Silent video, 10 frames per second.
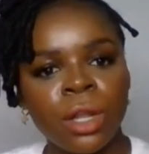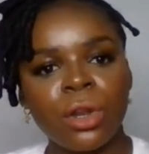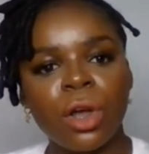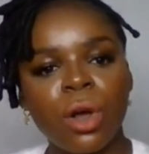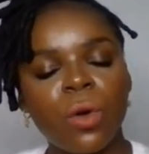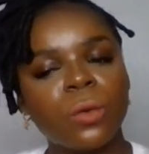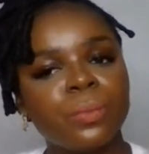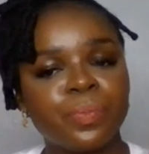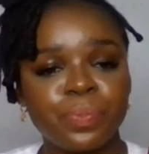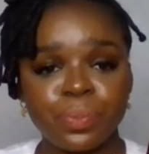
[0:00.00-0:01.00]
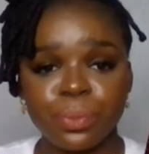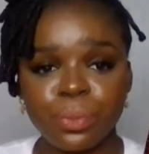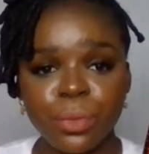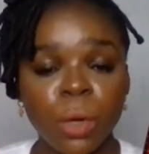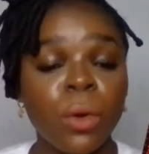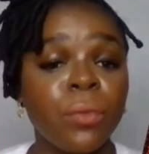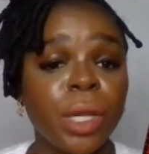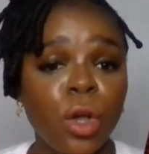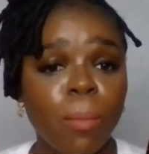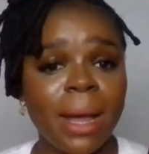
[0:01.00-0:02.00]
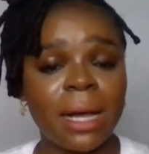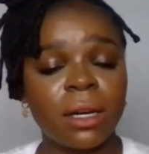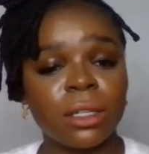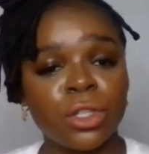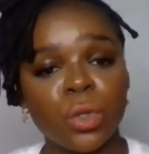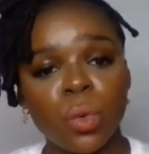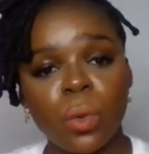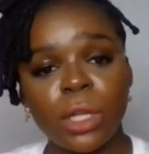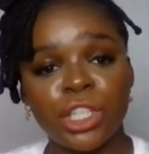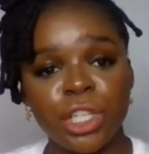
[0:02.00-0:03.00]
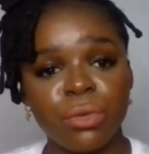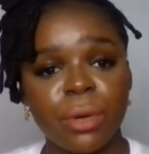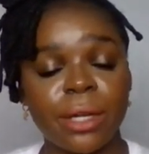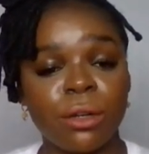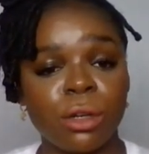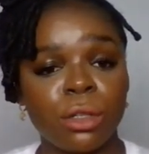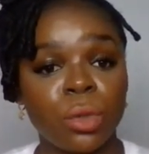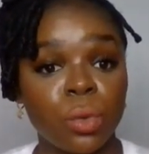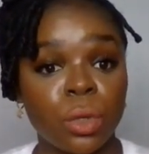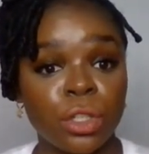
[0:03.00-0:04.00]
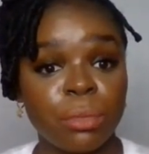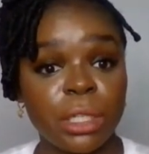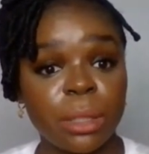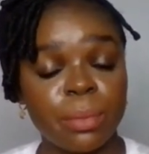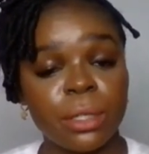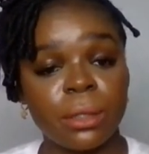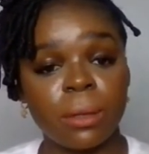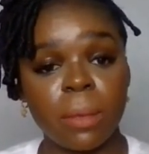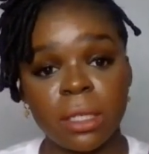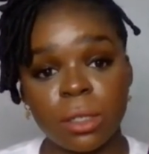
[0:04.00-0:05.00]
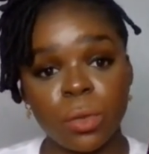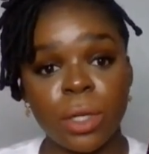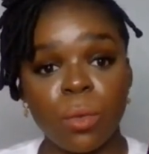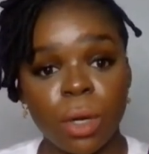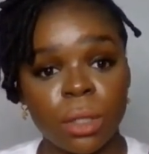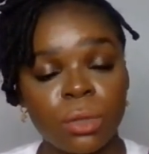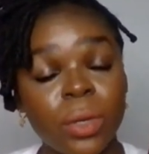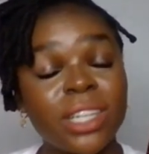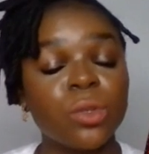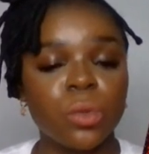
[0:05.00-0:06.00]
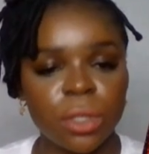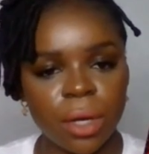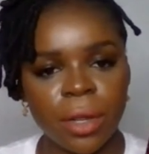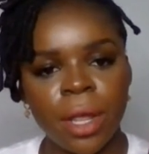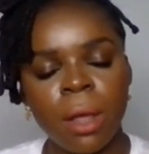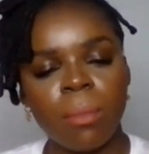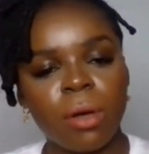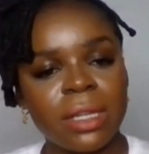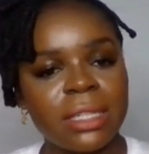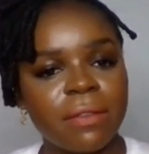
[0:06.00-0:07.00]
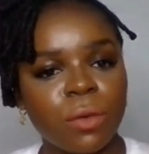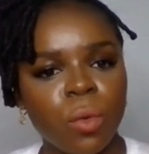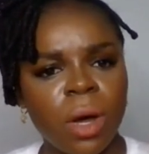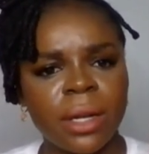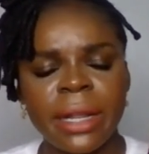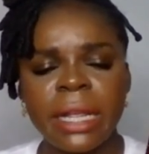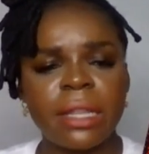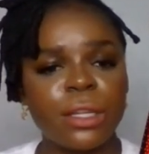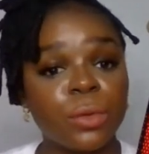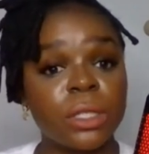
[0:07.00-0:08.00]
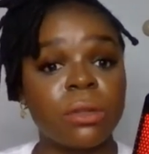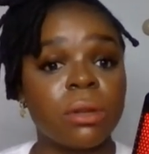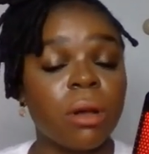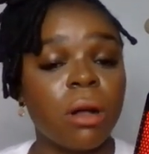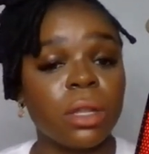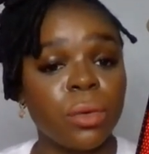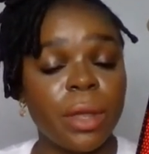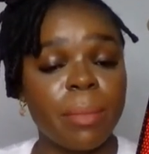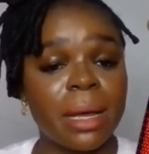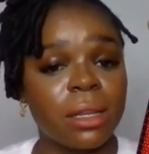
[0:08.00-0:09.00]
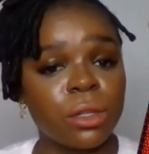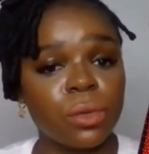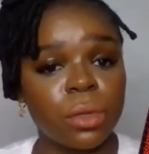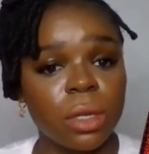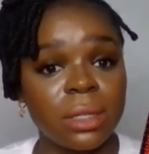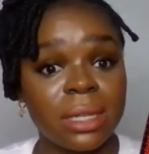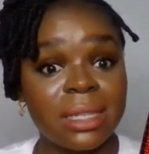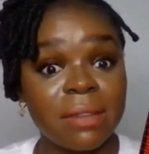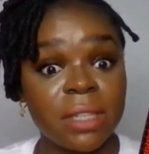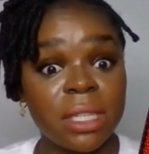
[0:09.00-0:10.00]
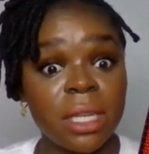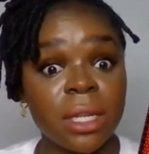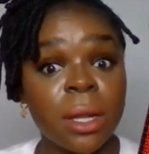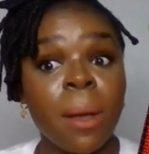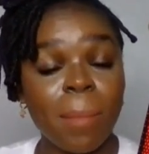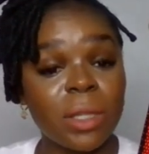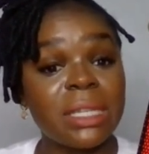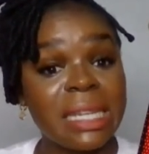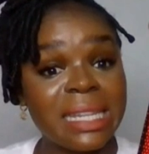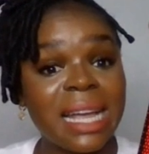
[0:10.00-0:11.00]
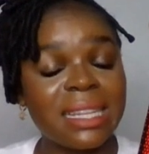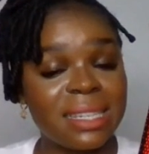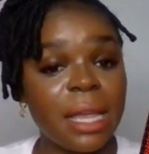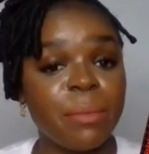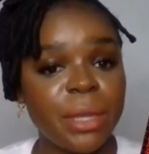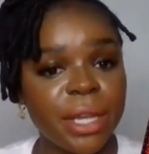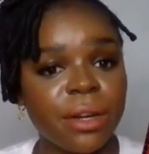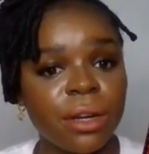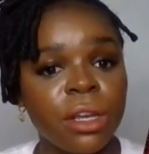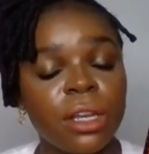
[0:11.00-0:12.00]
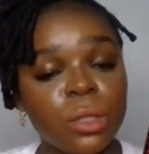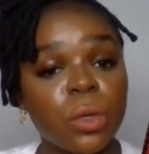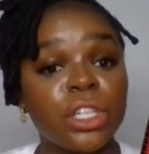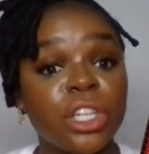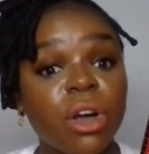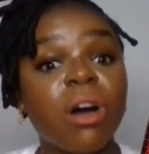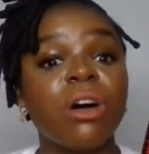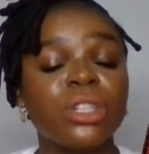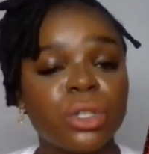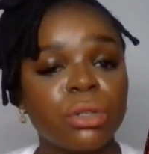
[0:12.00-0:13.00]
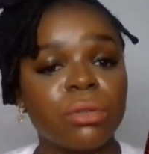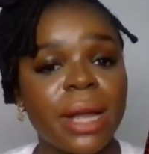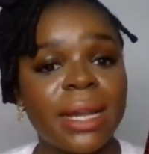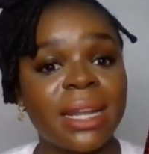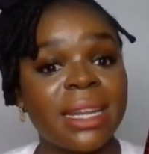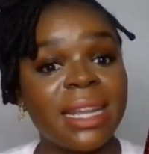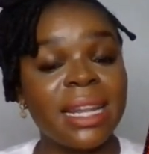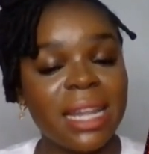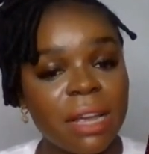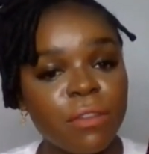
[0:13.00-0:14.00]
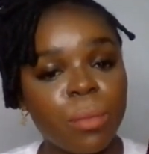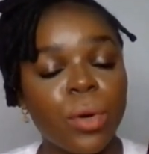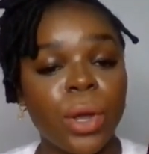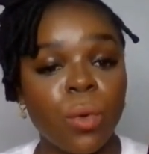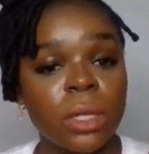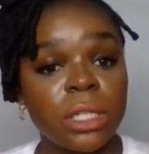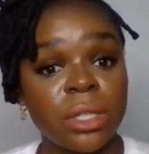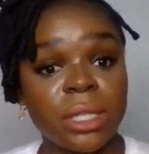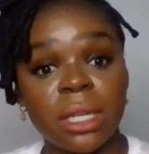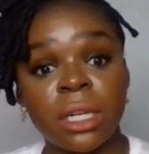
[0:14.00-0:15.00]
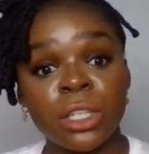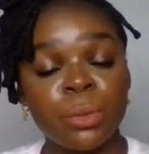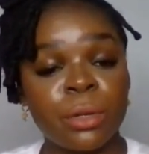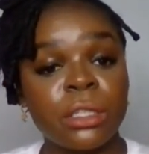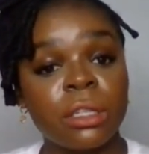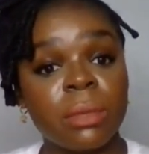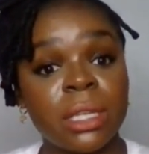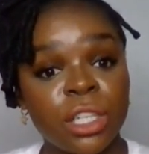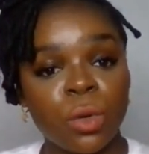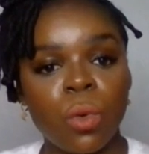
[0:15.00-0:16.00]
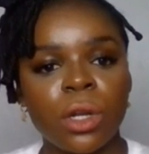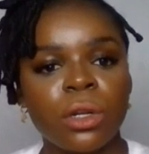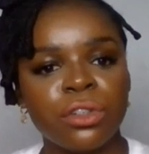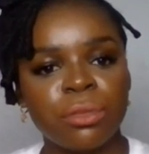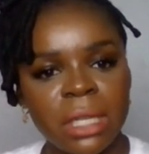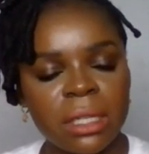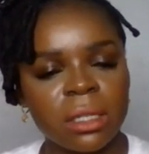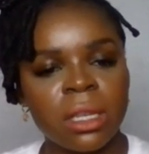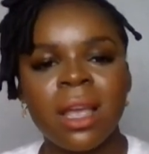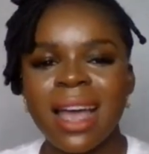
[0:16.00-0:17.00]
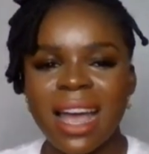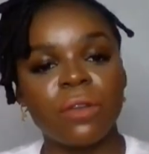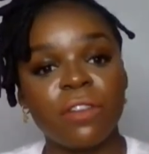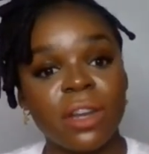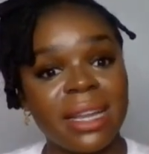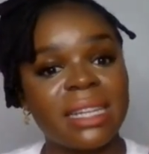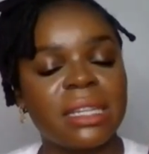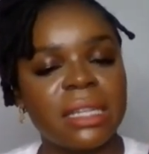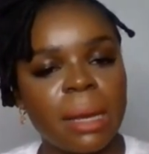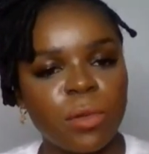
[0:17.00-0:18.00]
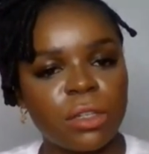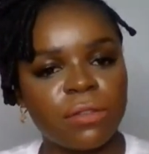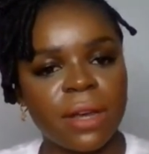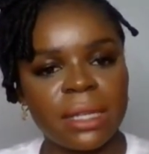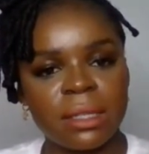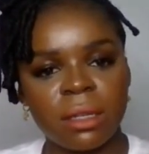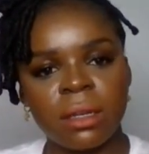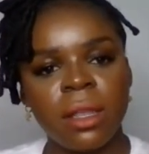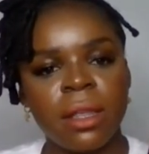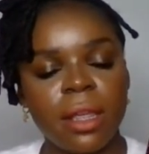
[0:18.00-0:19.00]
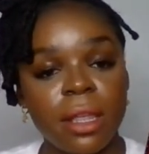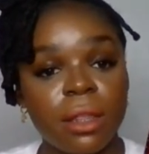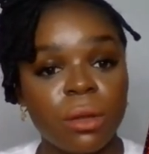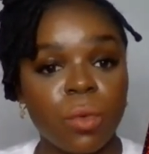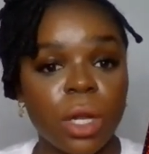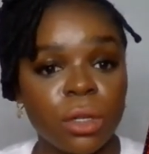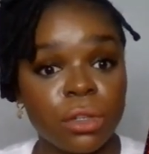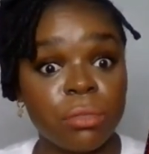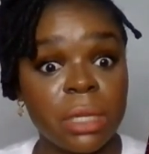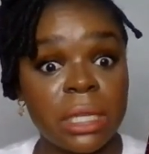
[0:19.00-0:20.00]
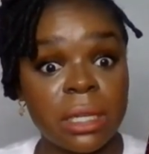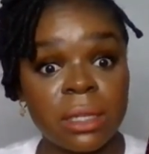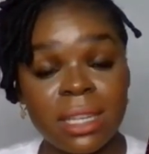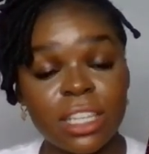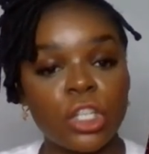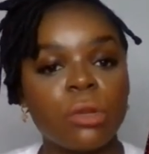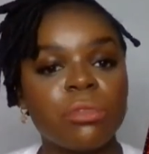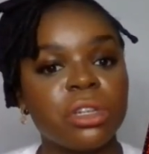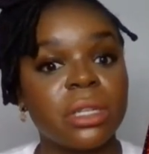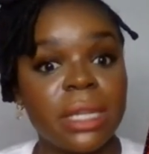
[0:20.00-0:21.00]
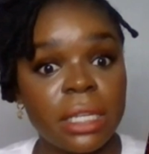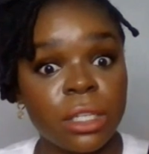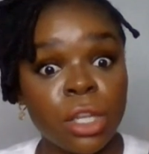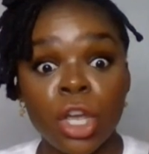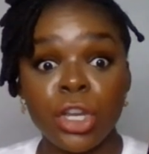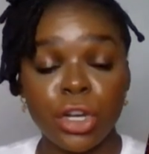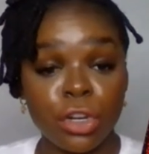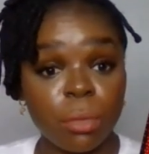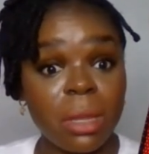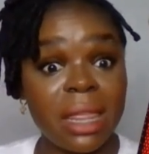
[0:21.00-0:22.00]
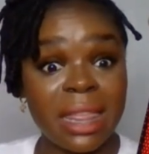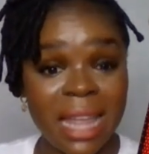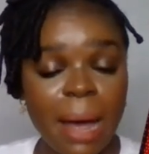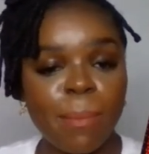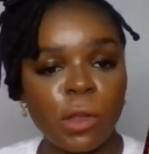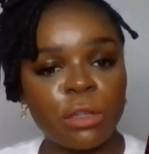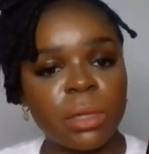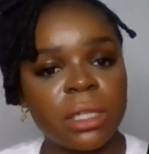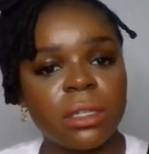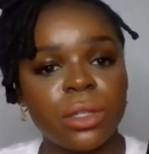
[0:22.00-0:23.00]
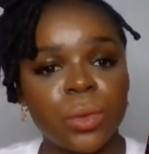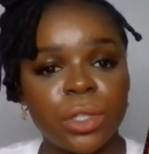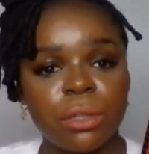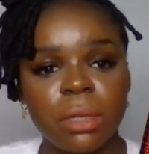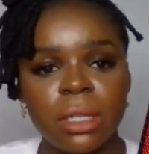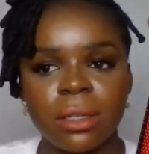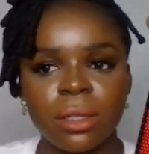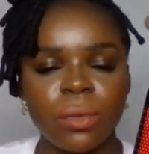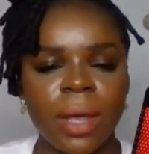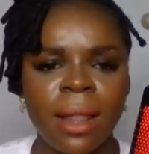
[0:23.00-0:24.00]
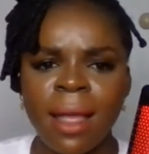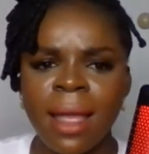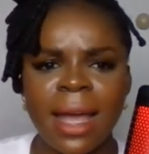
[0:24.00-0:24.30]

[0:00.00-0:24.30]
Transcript: Now, when we go back to when she ran her 200-meter personal best 0.71, this was done all the way back in 2017. But in that same year is when she also ran an 11.10 seconds personal best in the 100 meters. So if you're getting that much faster in the 100 meters, the assumption is you're going to be that much better in the 200 meters as well.